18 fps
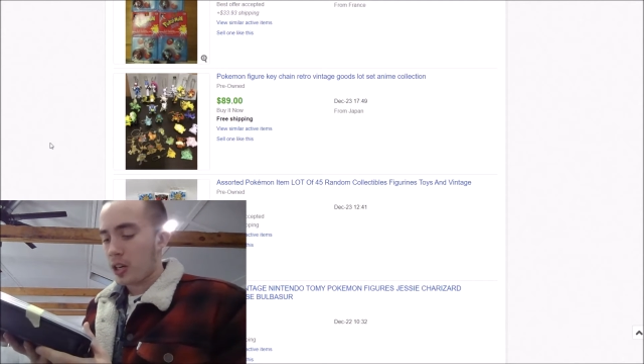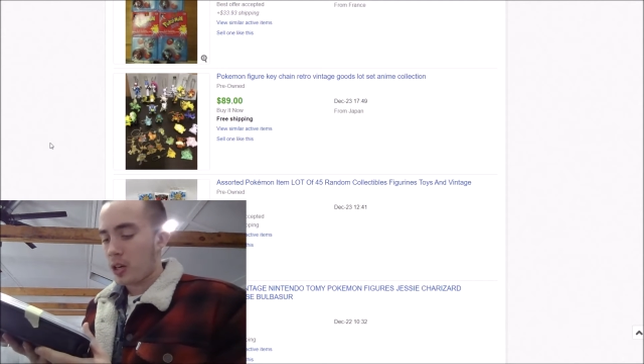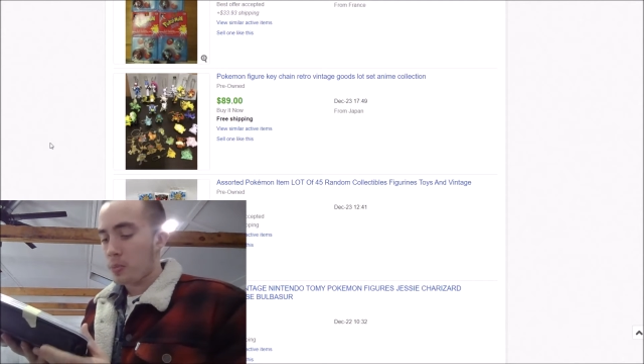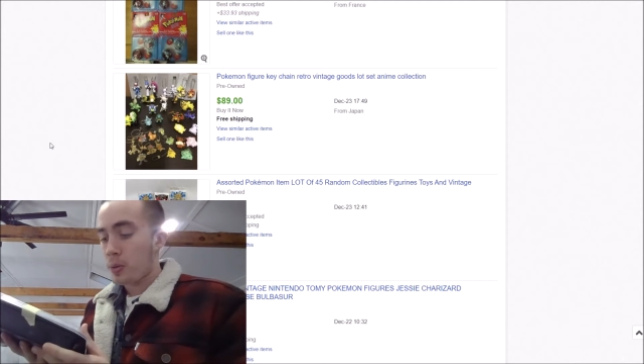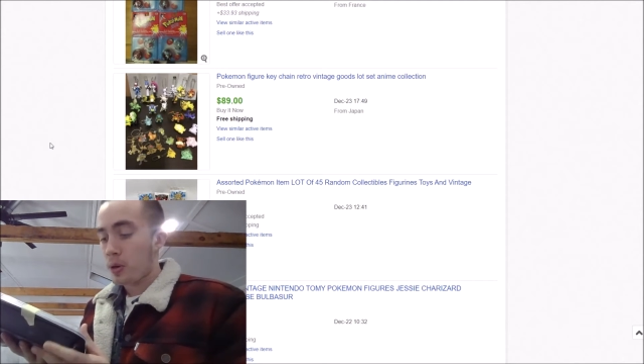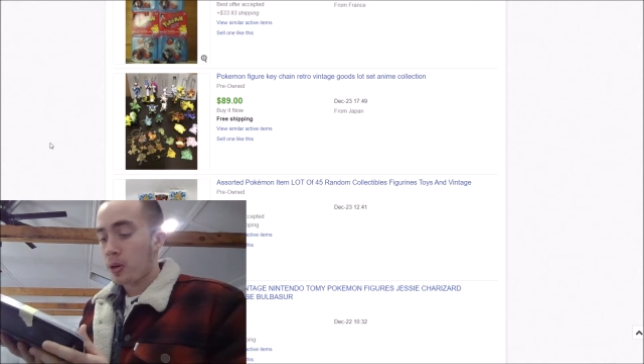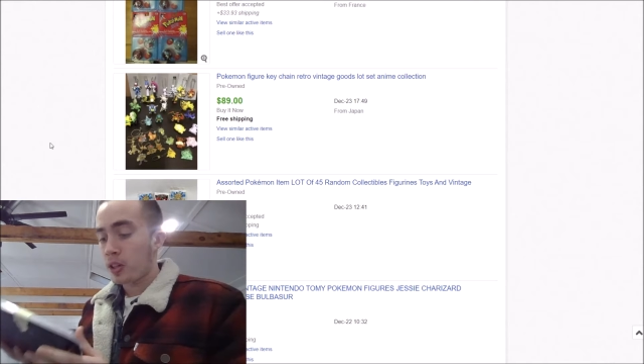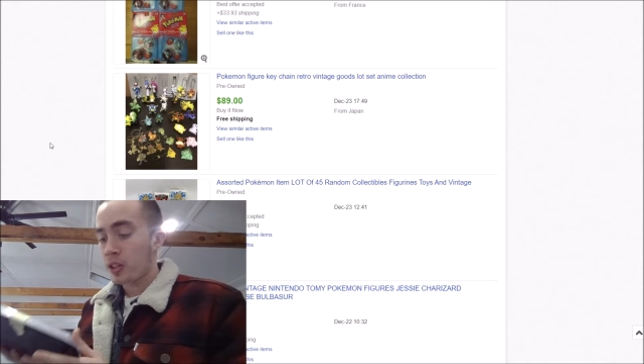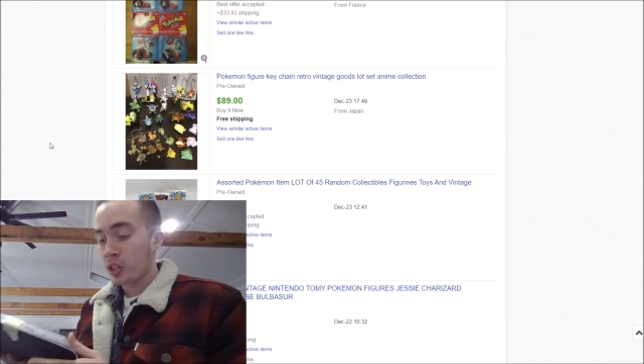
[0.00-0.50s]

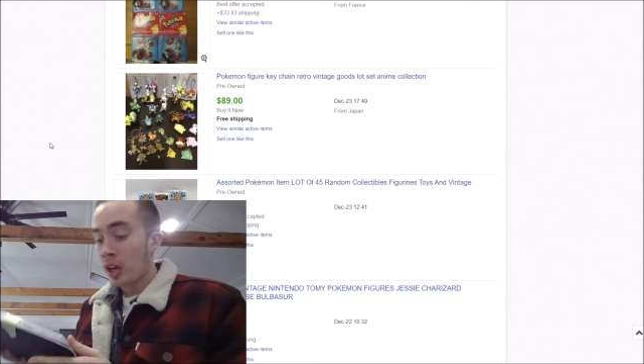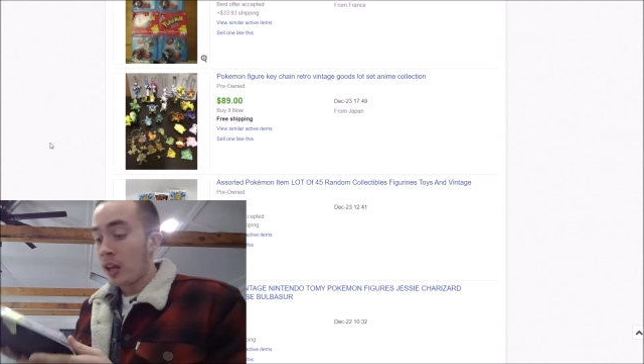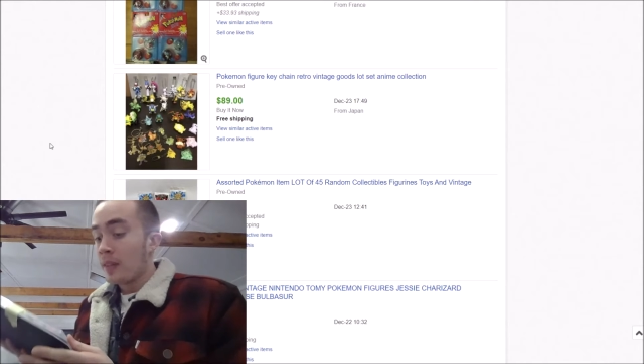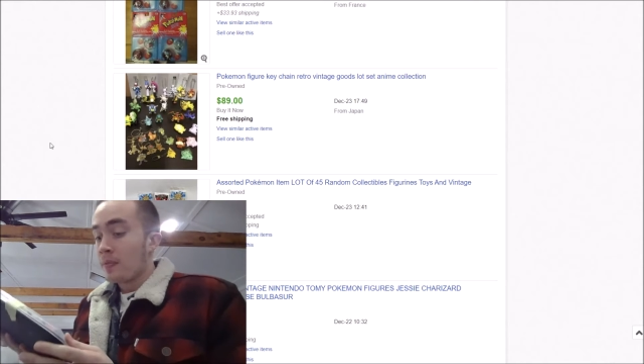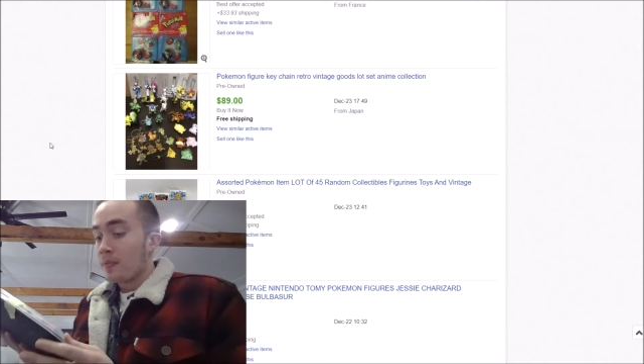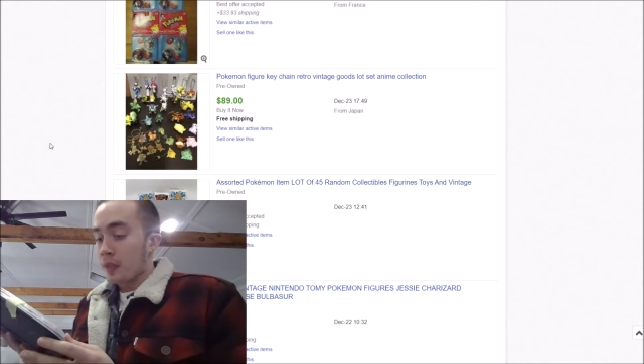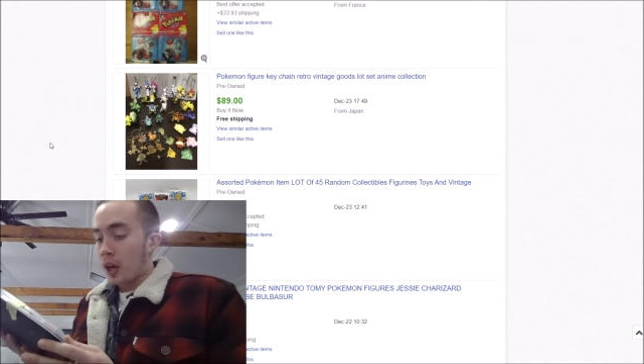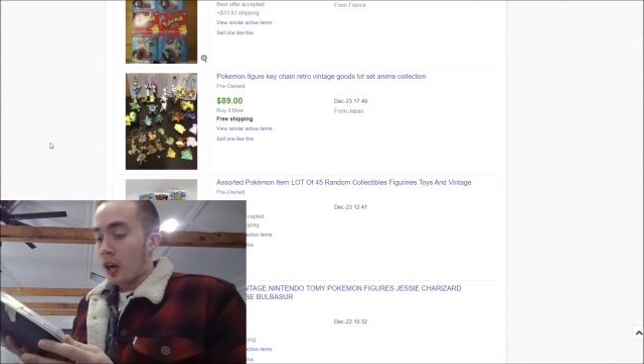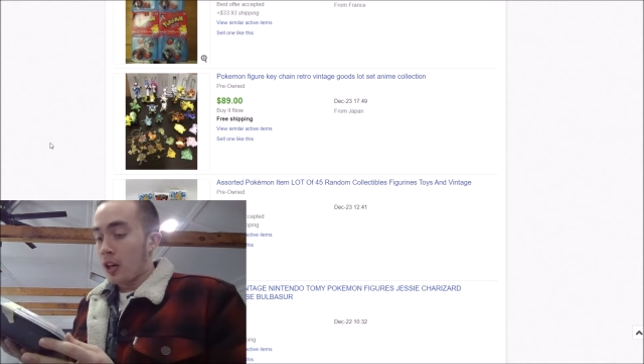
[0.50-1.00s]
birds.
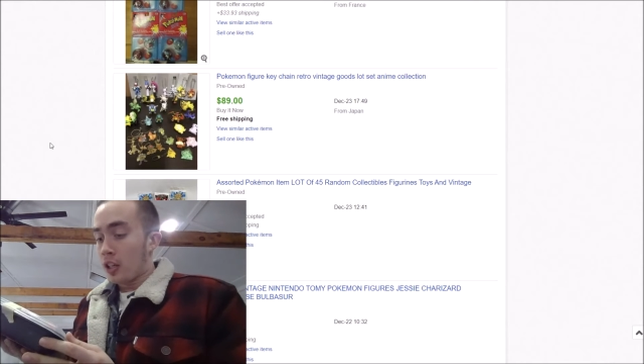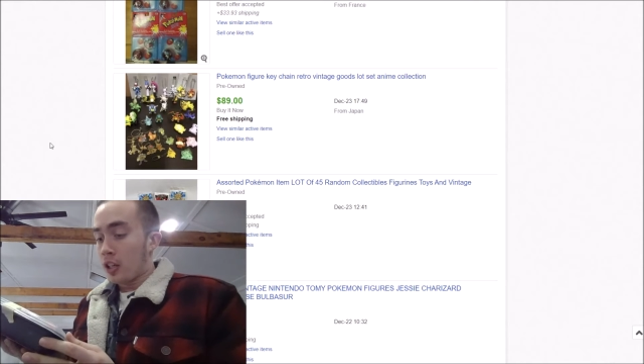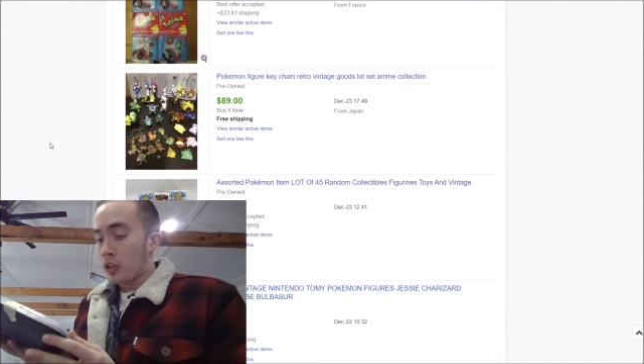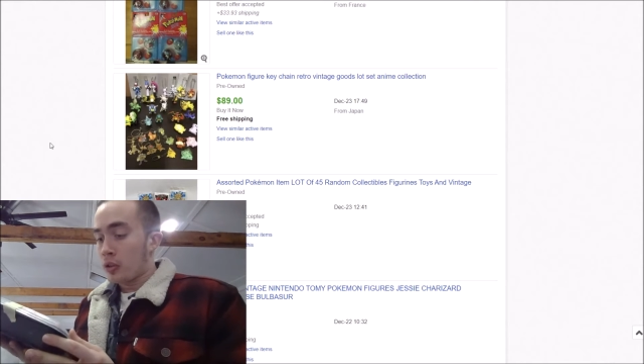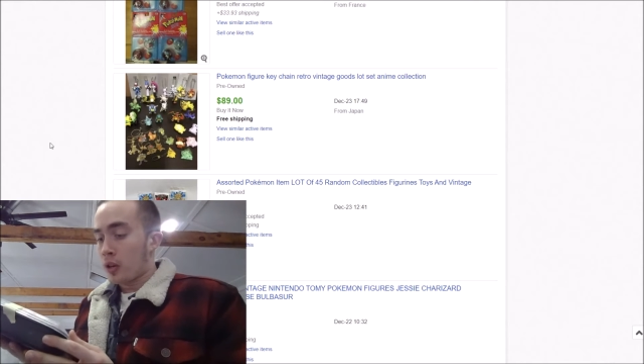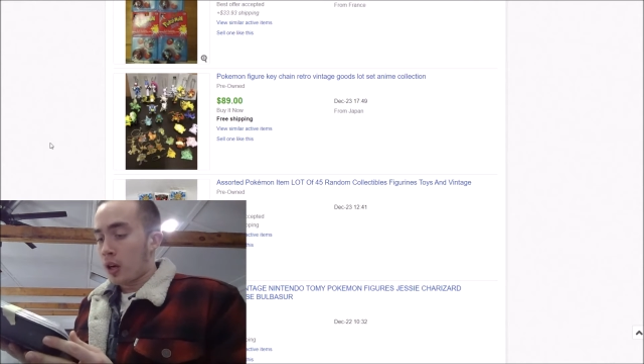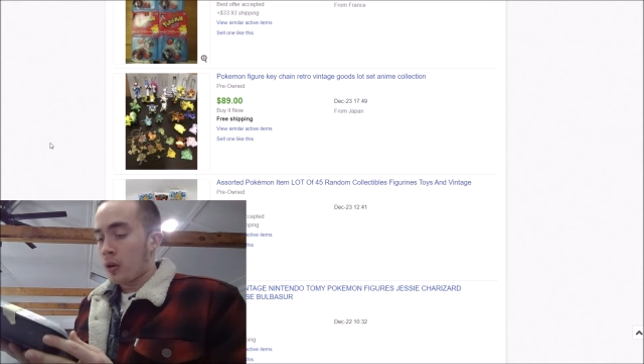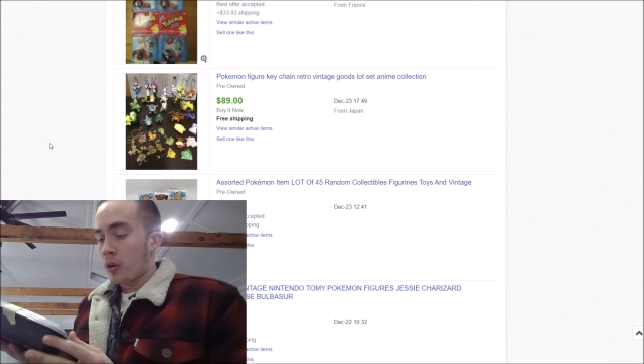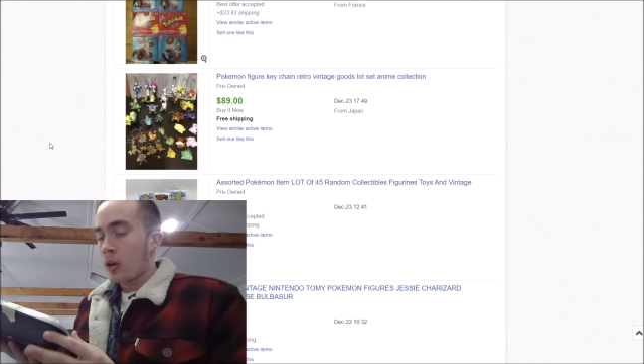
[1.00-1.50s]

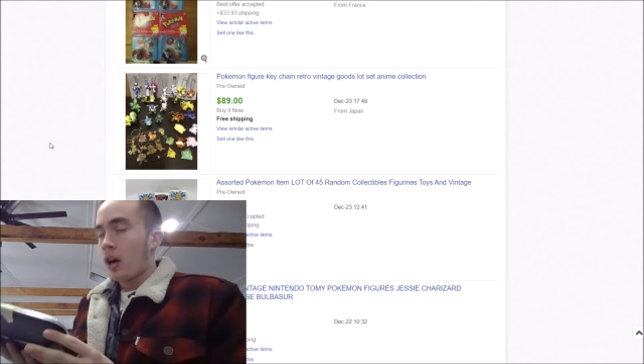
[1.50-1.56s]
Articuno,